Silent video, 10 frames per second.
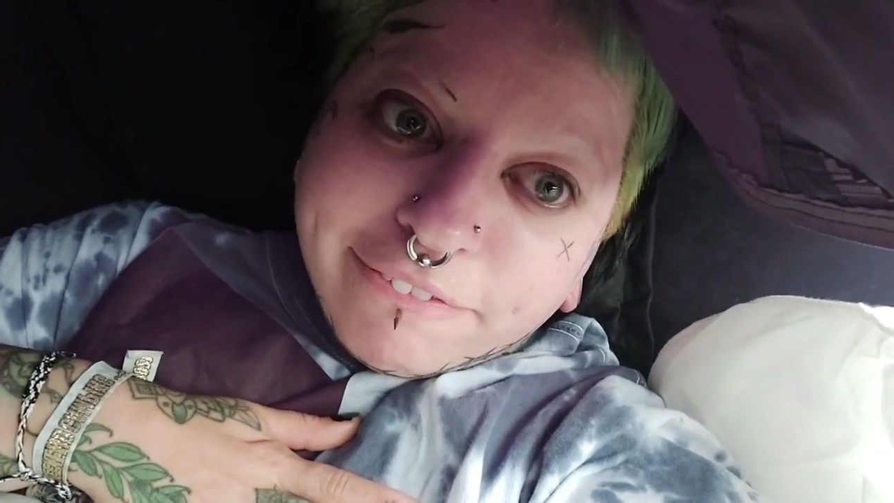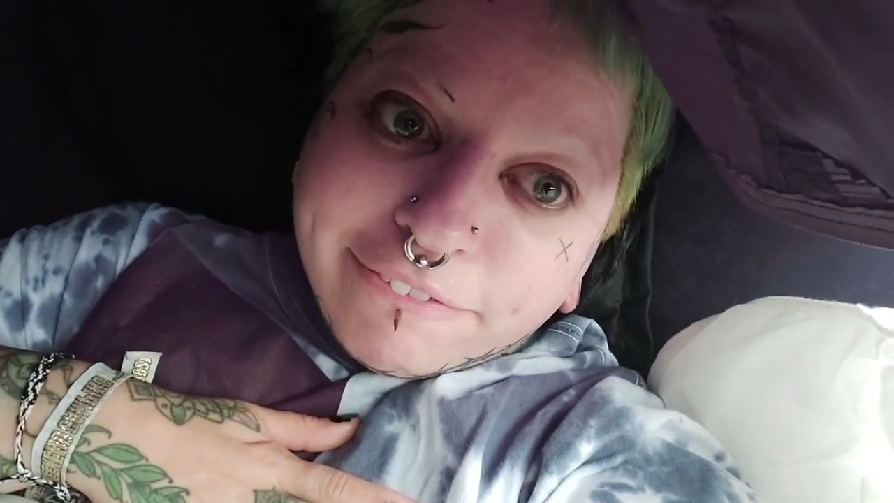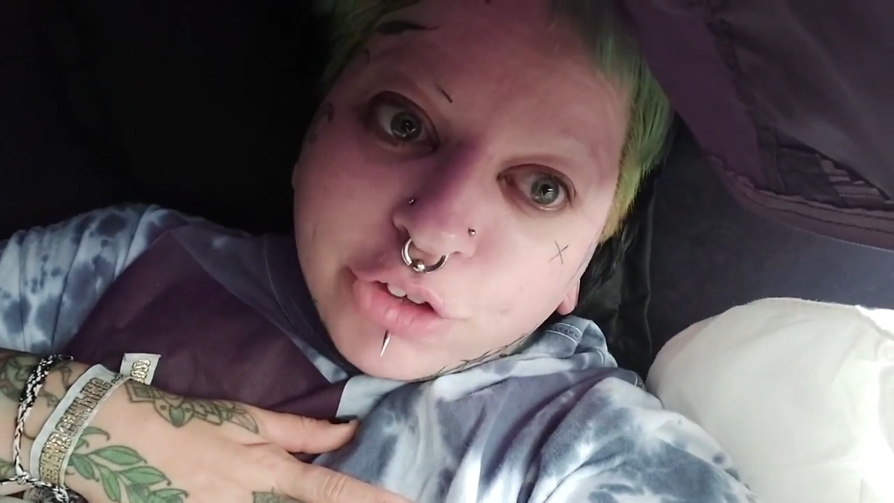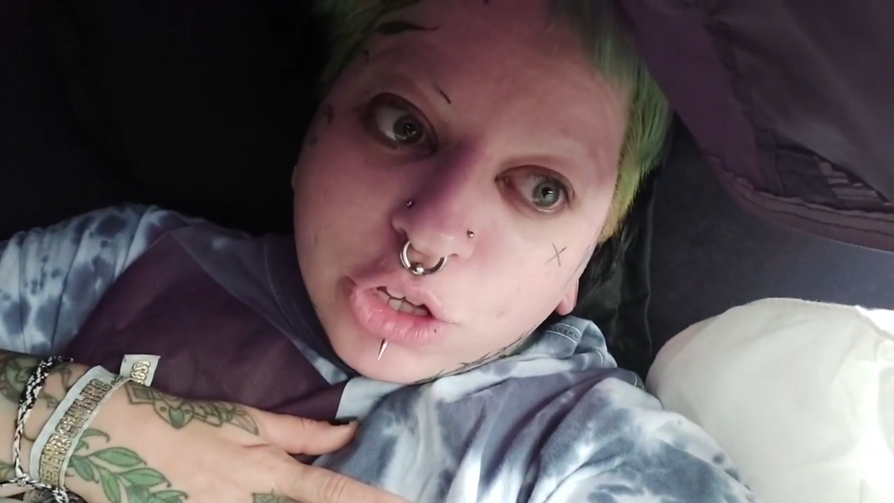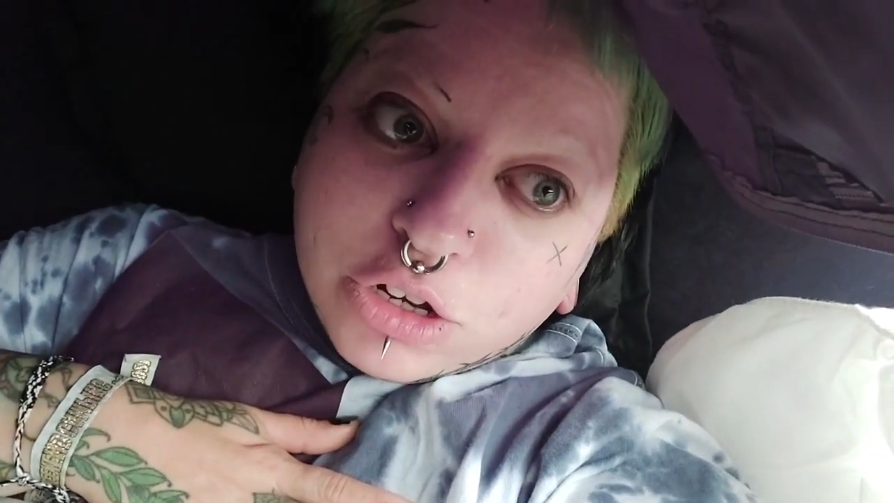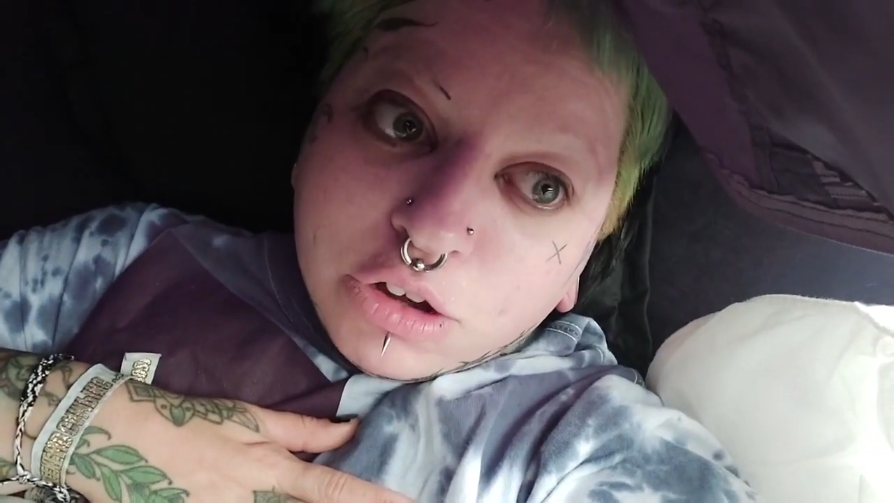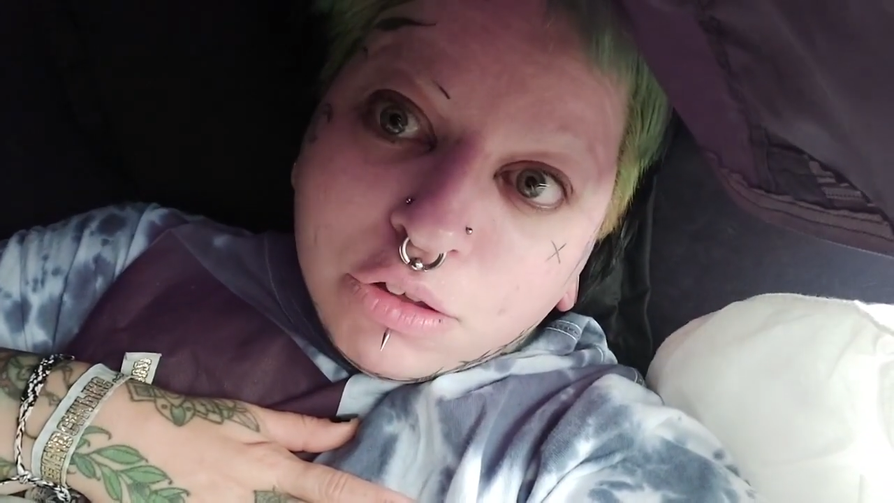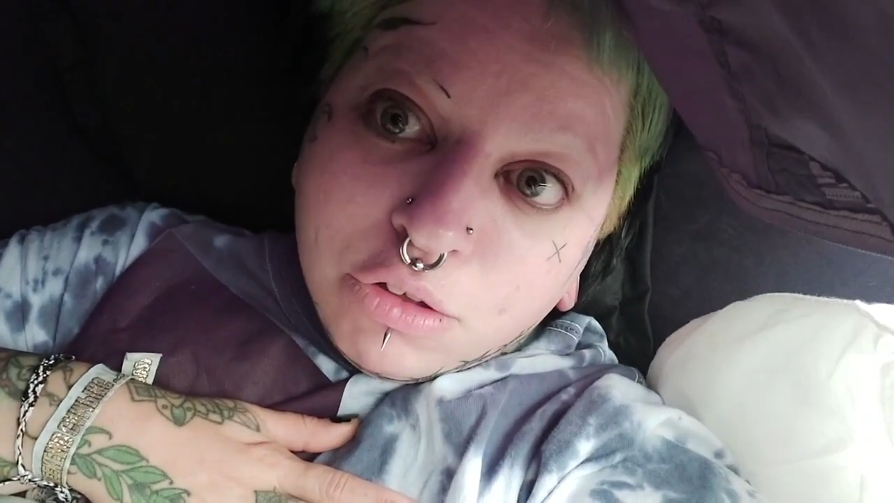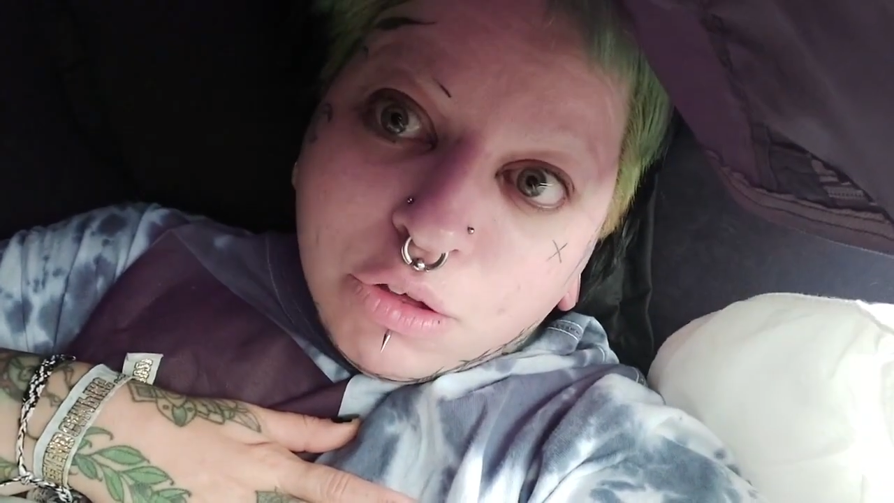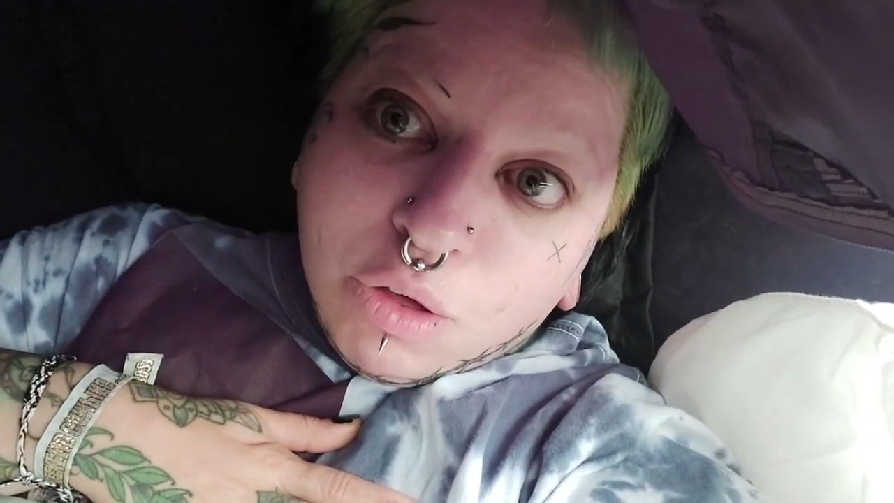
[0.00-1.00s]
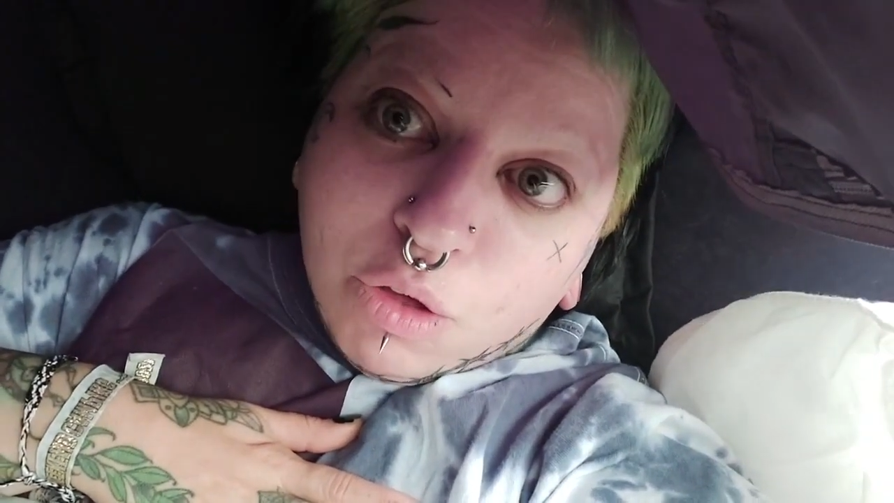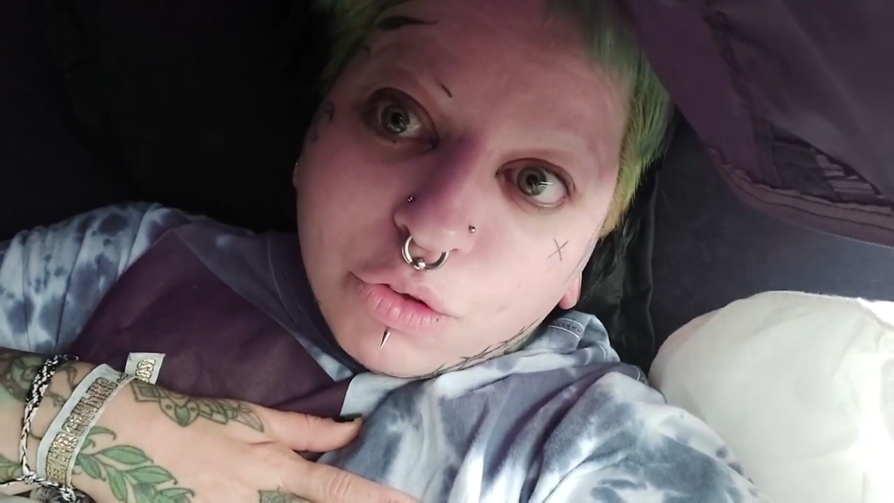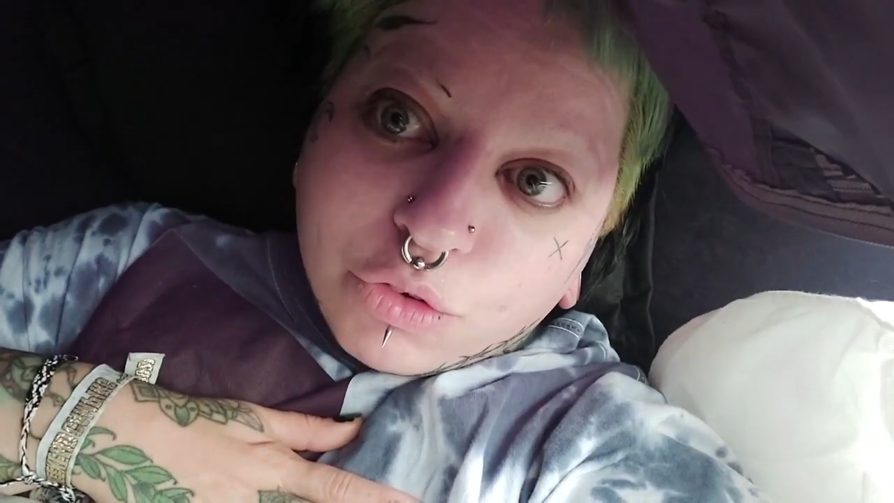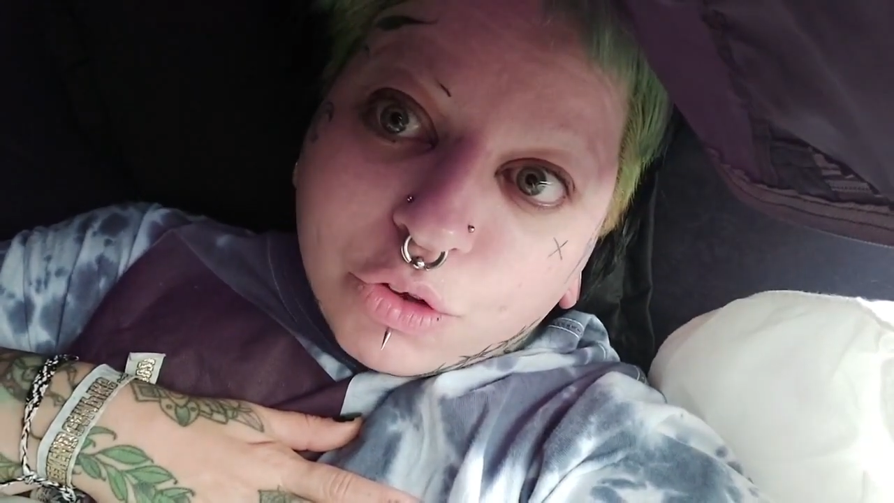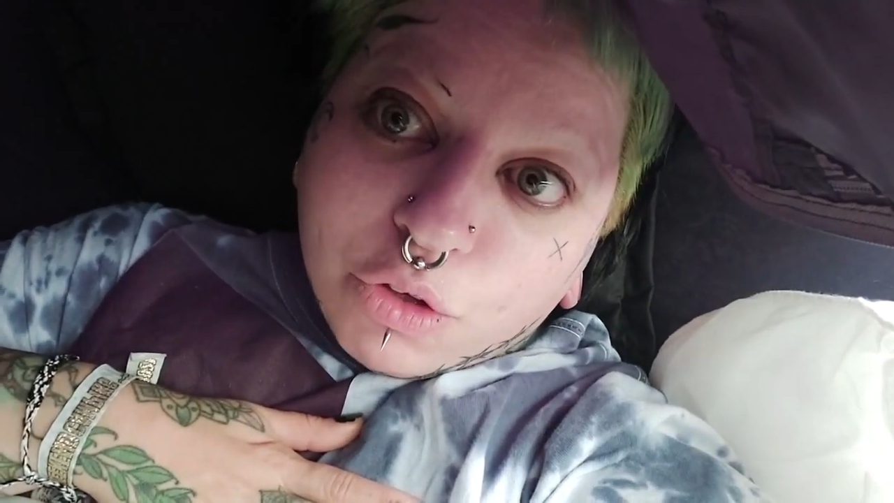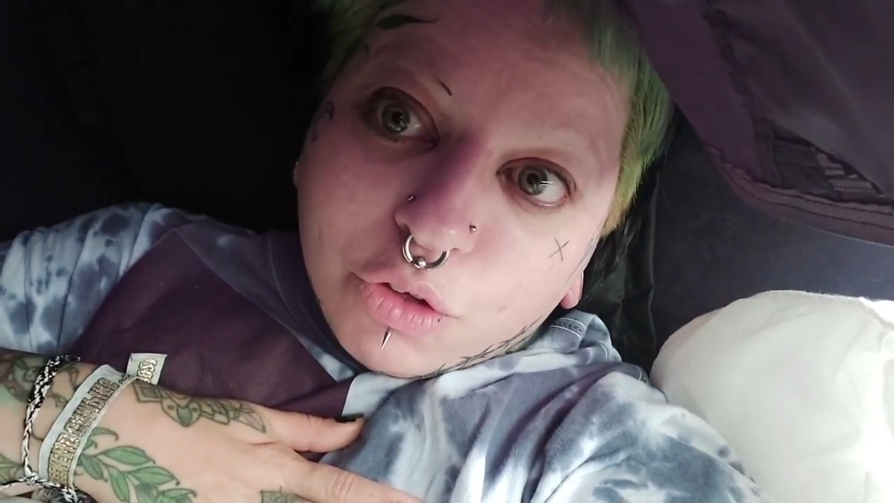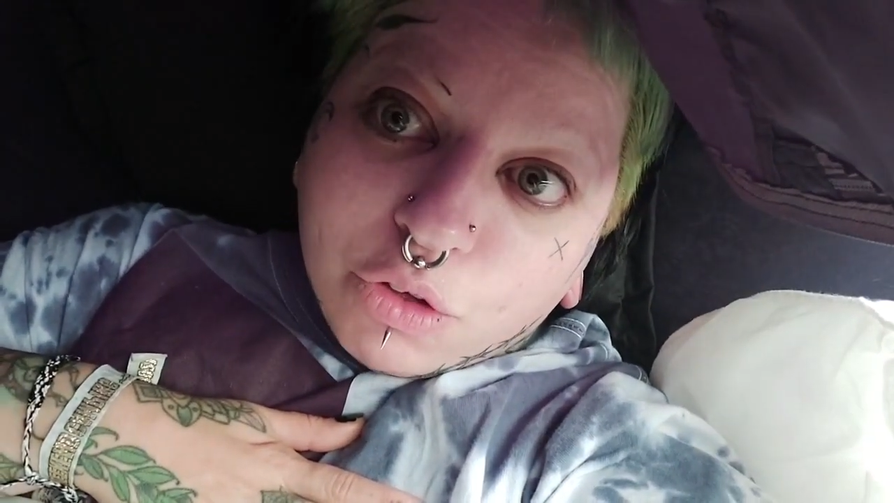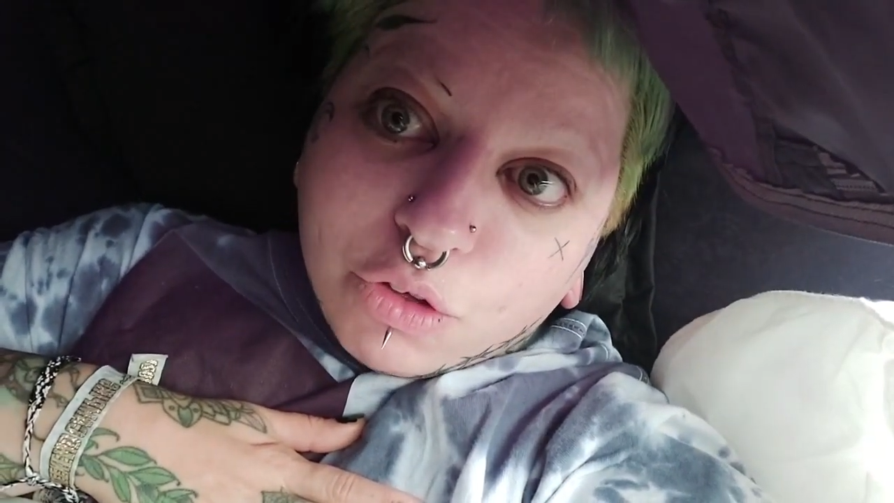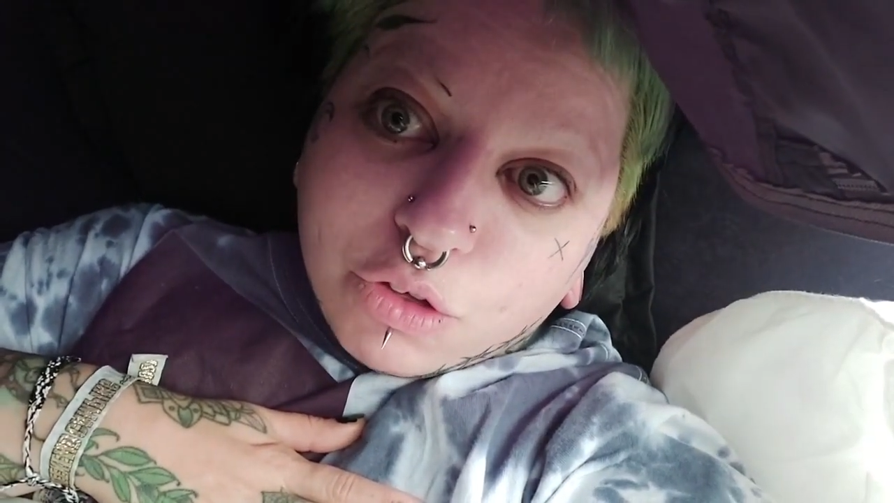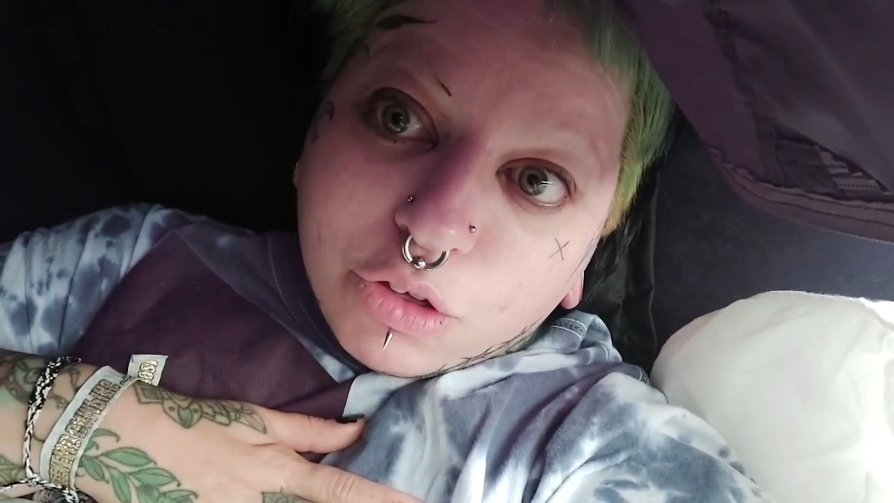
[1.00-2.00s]
foot-long hot
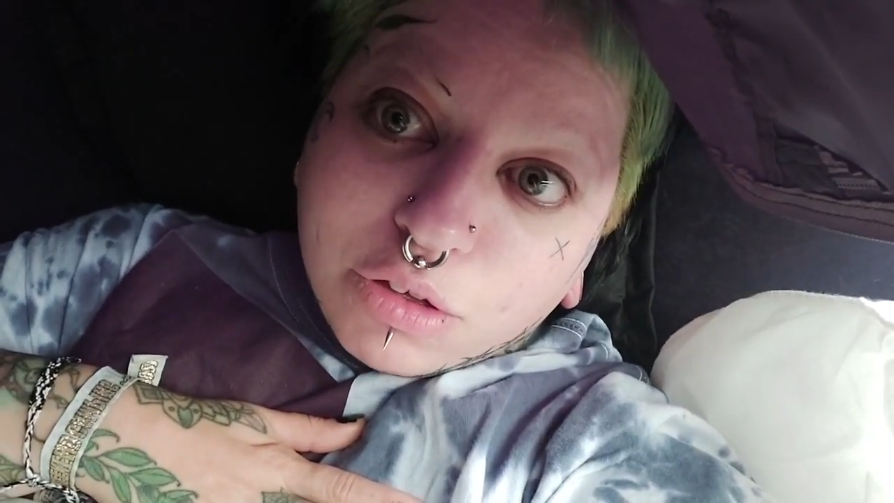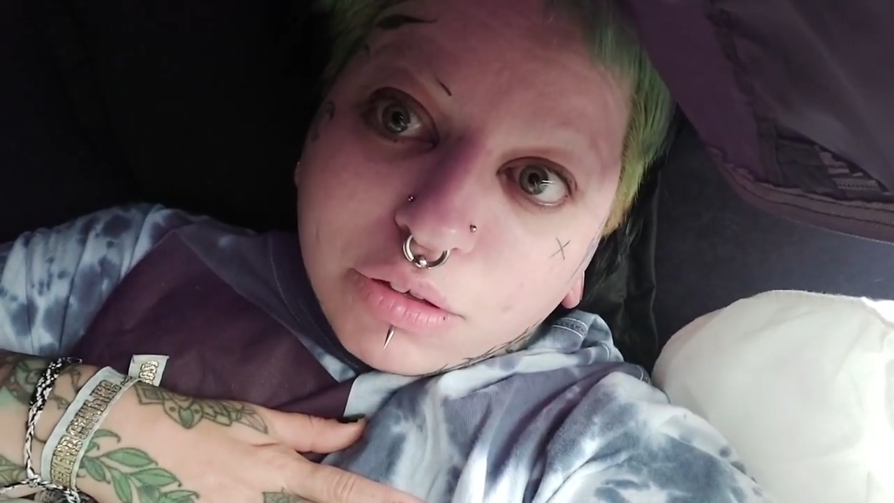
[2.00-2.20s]
dog.